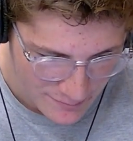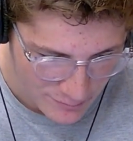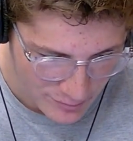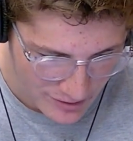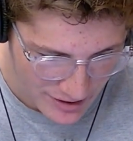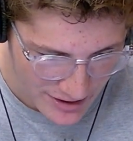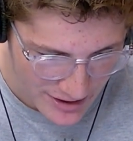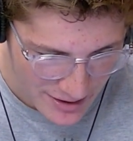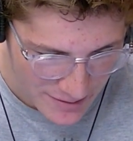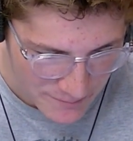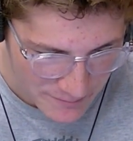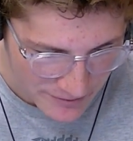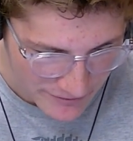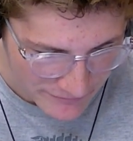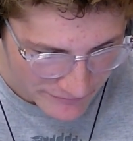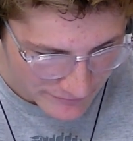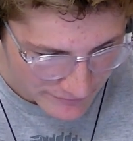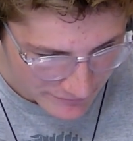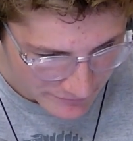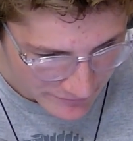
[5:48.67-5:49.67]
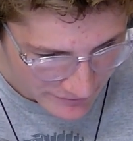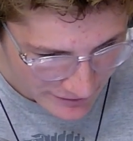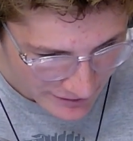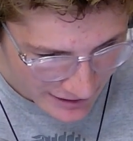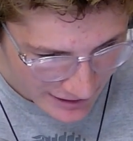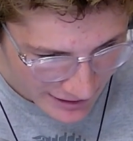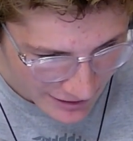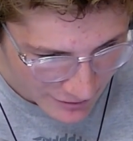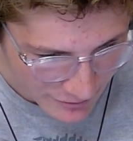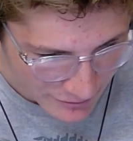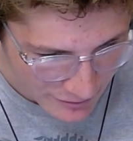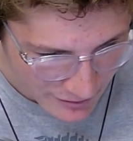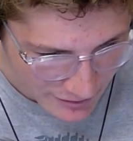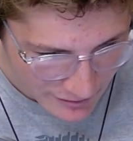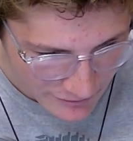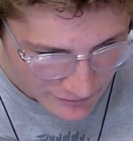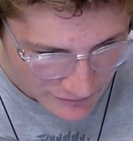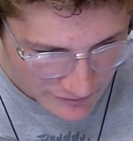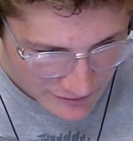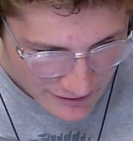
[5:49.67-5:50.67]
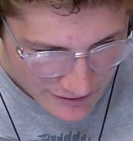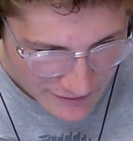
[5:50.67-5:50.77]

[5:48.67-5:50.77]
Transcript: Braden, I don't know how to.